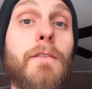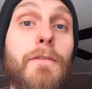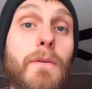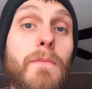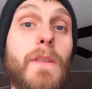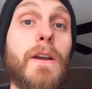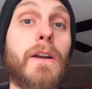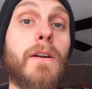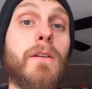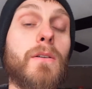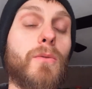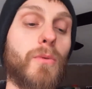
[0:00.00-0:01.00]
From
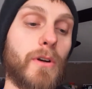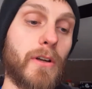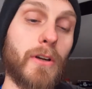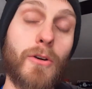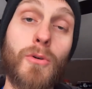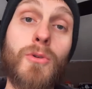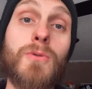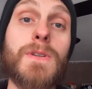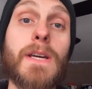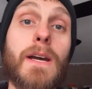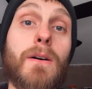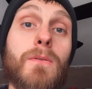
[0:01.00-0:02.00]
there, we're going to
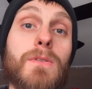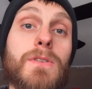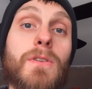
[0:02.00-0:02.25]
cruise out